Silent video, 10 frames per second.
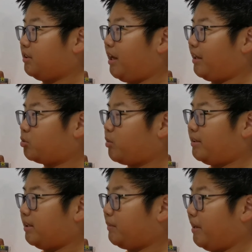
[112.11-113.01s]
x
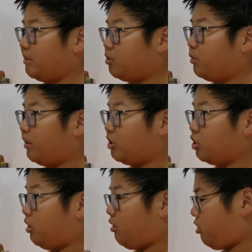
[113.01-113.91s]
squared term has a
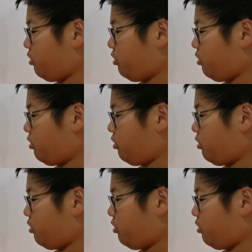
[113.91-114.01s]
coefficient of